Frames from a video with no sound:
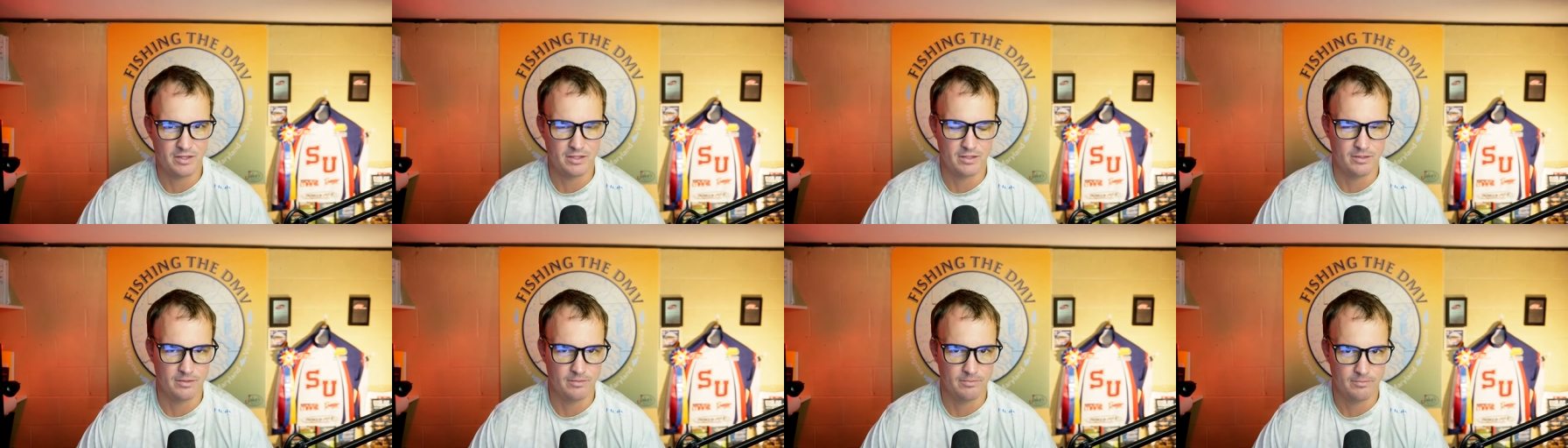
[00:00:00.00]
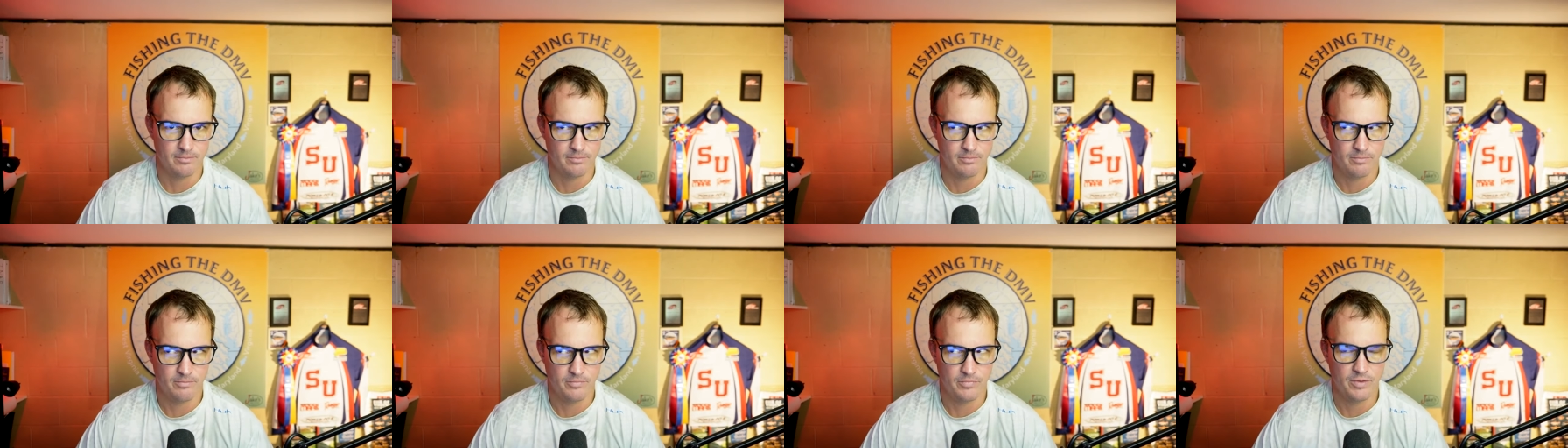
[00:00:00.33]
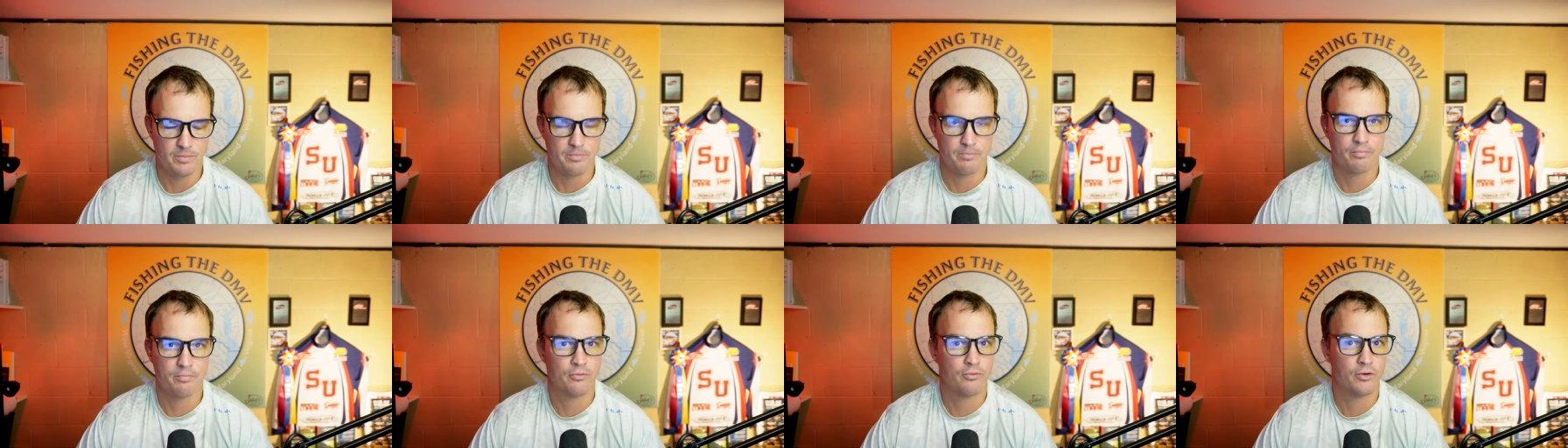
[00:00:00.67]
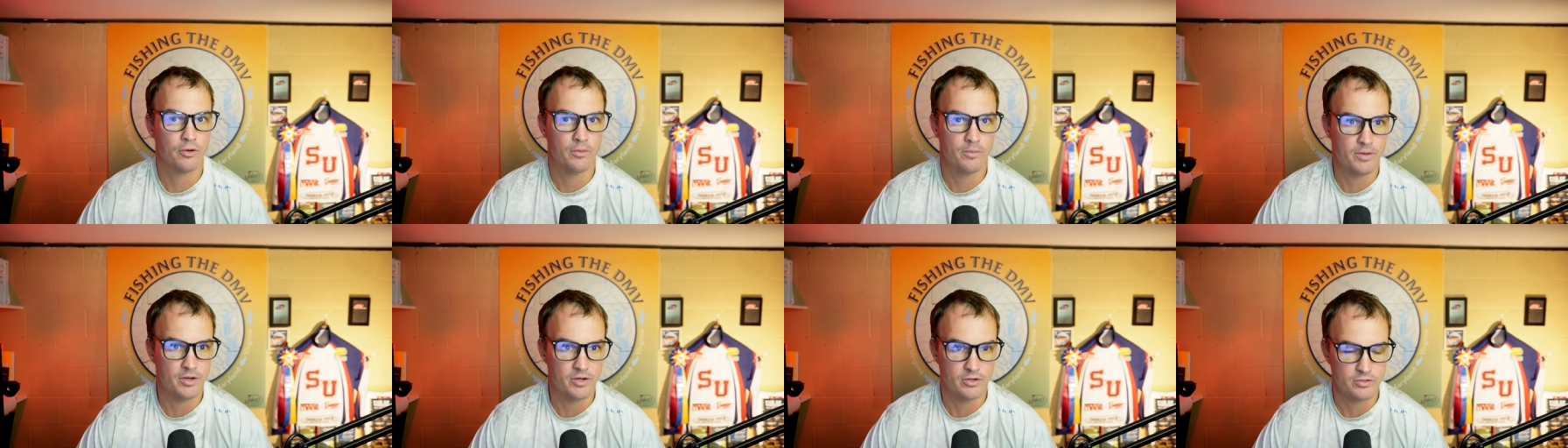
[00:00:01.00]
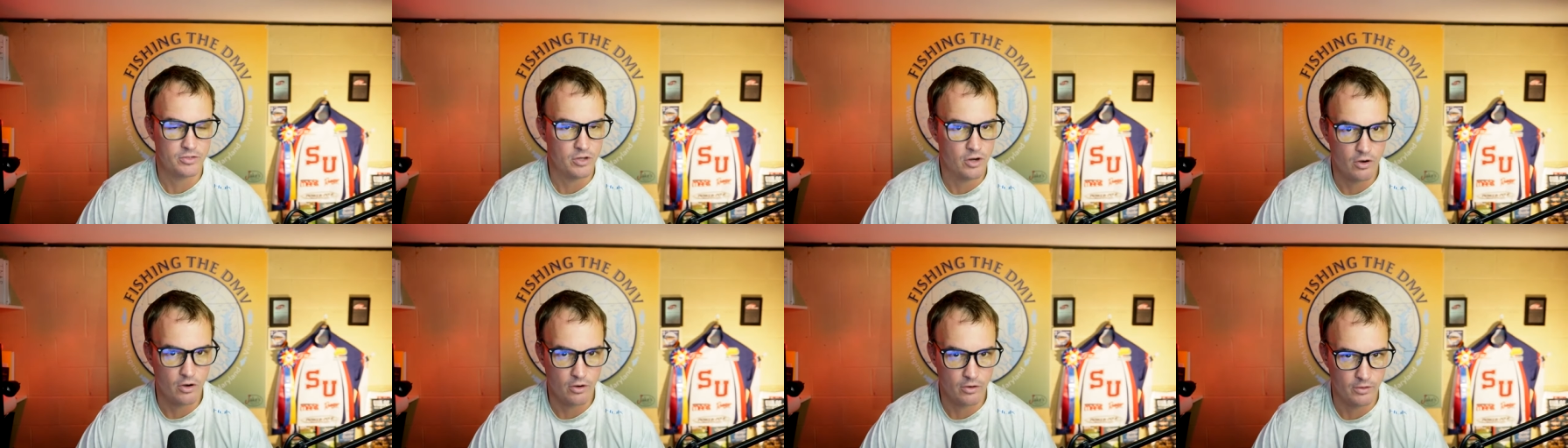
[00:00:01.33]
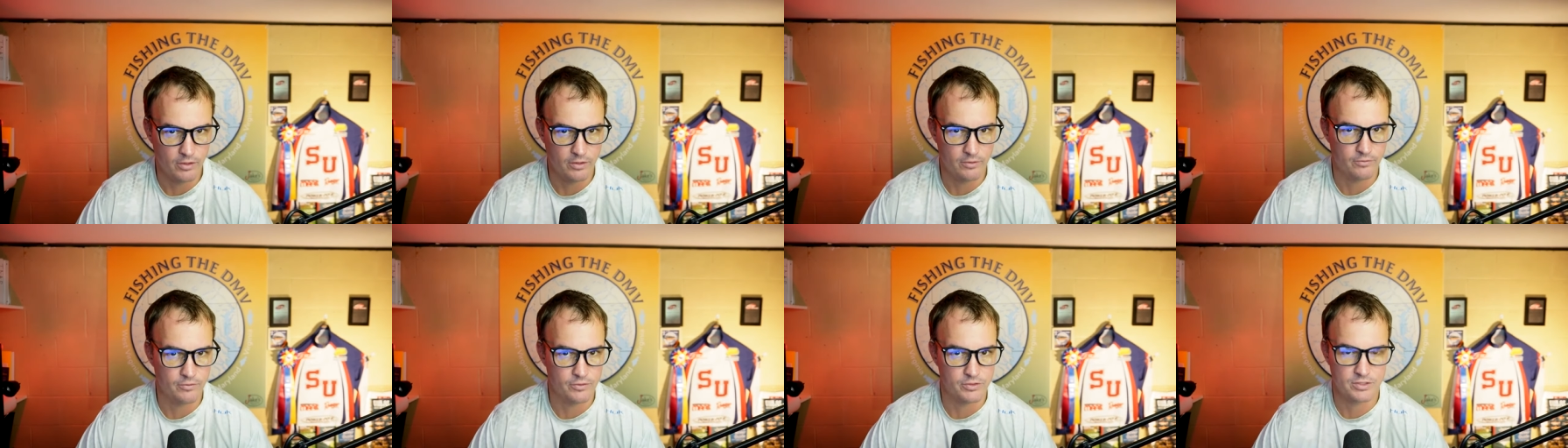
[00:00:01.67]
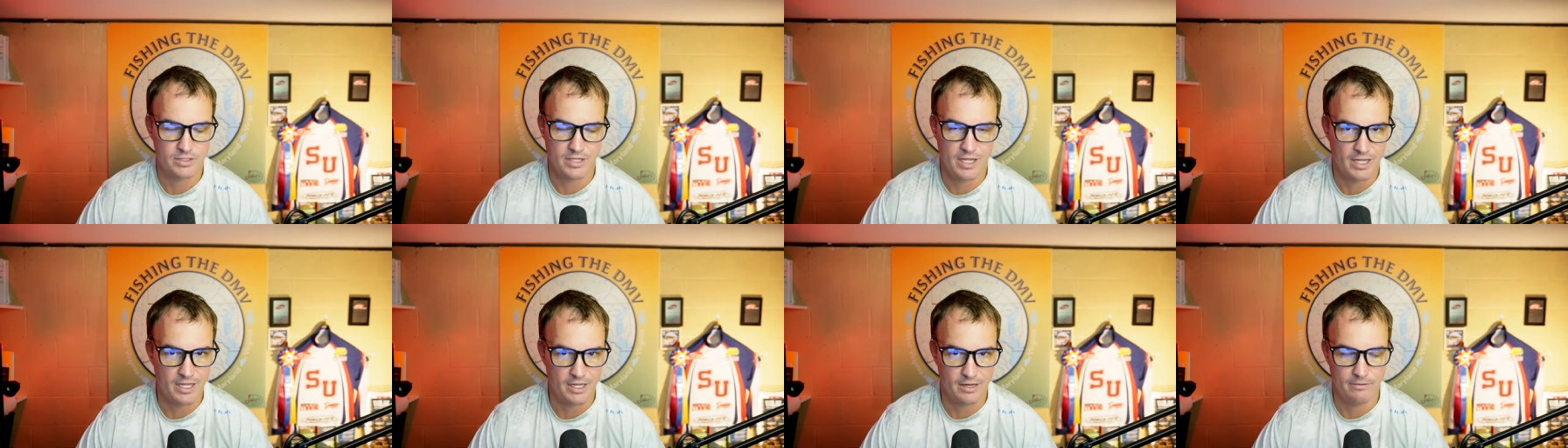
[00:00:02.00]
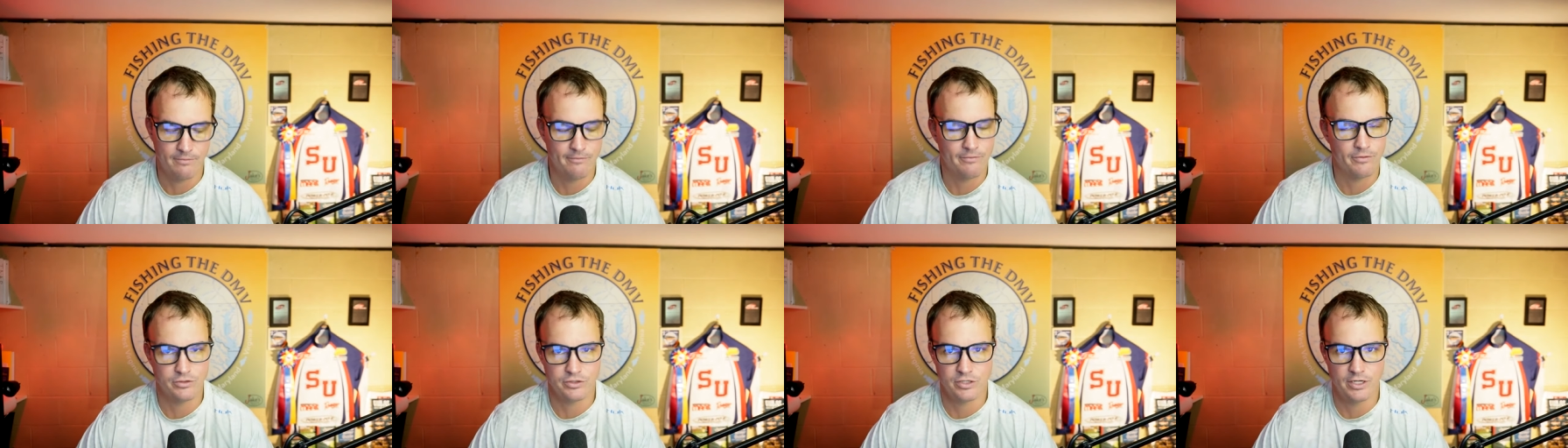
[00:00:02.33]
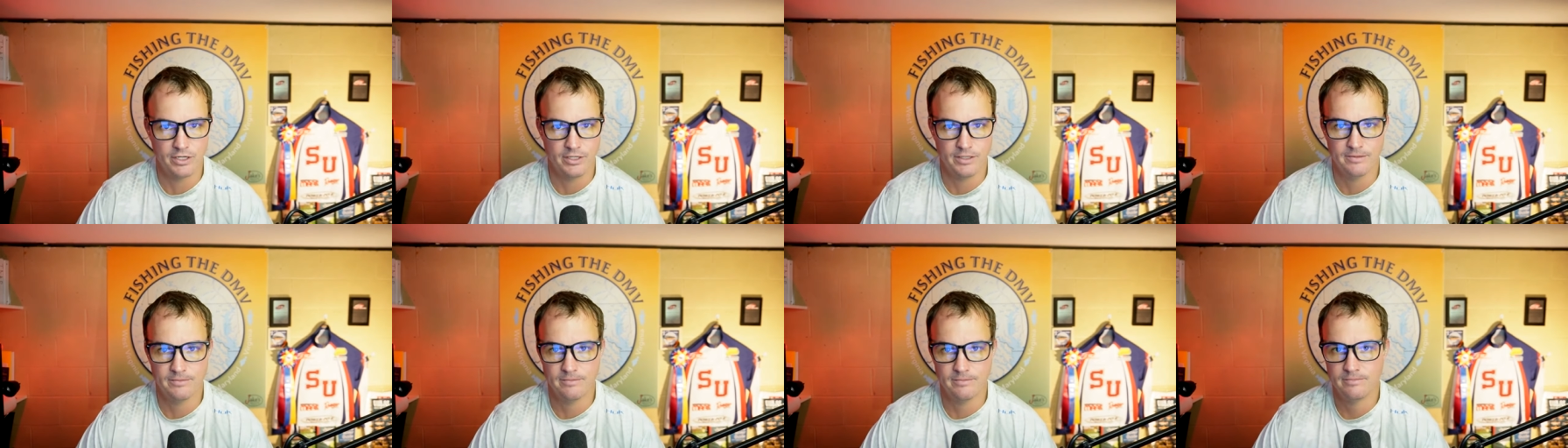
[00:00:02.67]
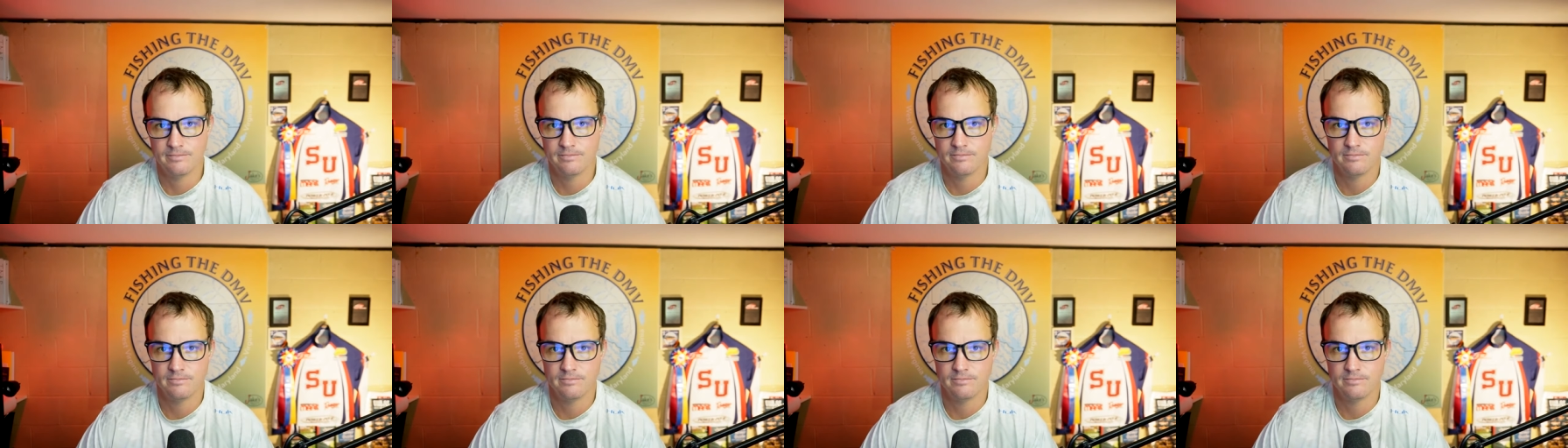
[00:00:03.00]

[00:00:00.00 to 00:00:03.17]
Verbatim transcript: the the premier darling for snakehead in Virginia?